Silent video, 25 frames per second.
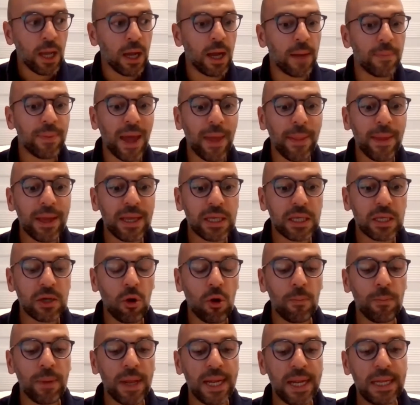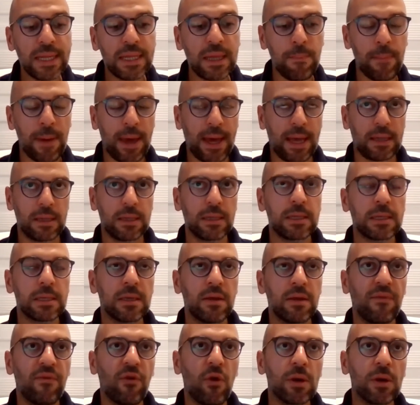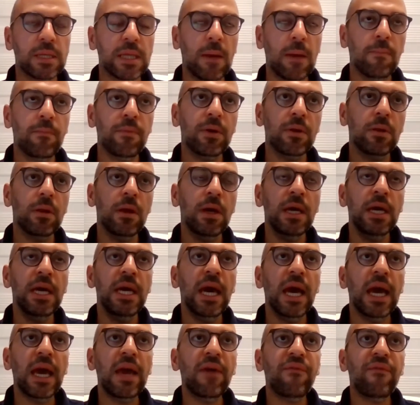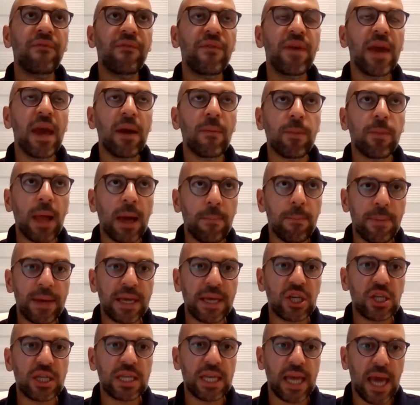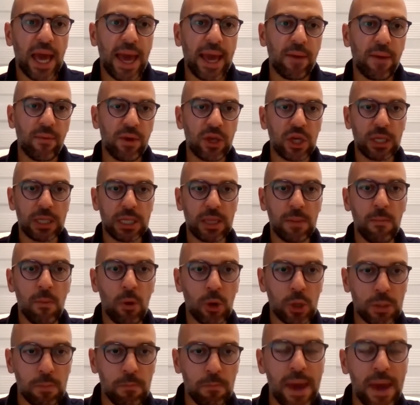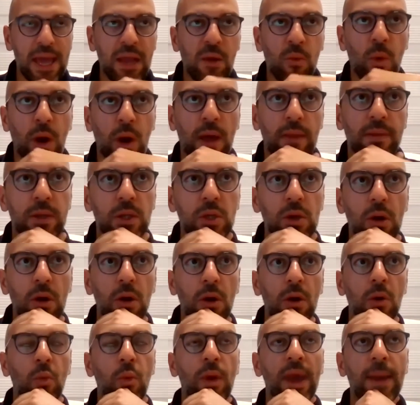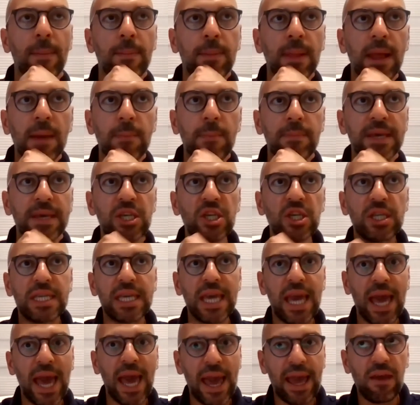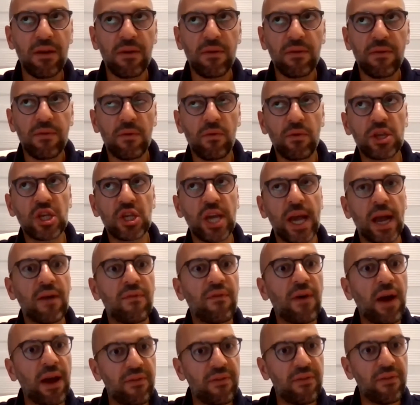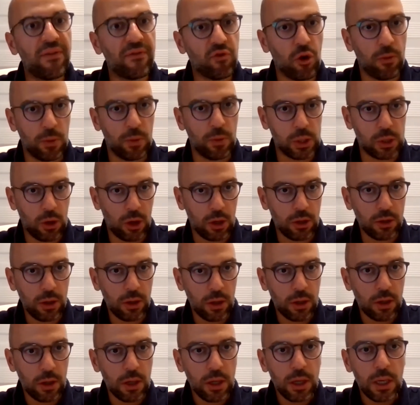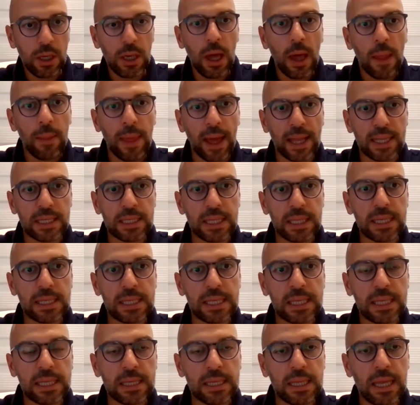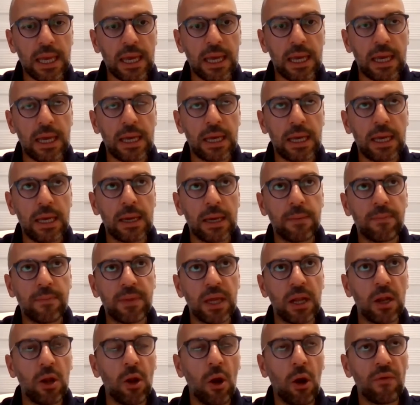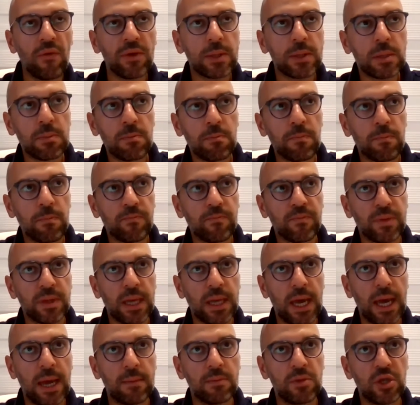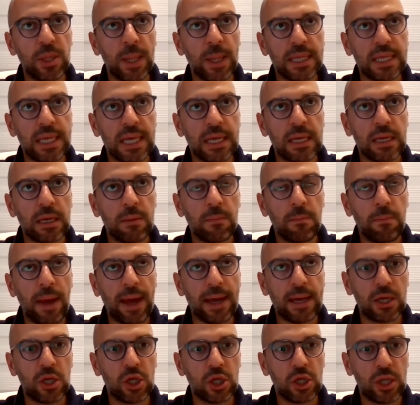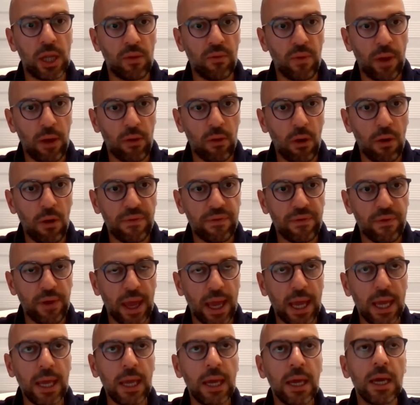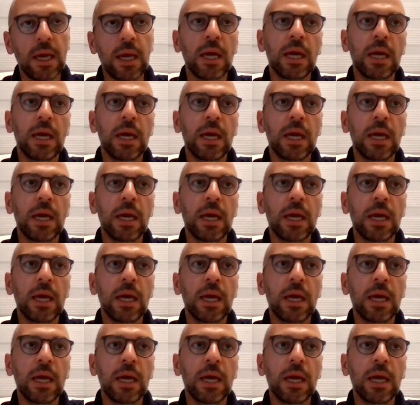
That is completely depends. For example, if we apply PGT-A, which is the most main one, so we apply PGT-A, we check 5 chromosome. That's the lowest genetic package that we are offering.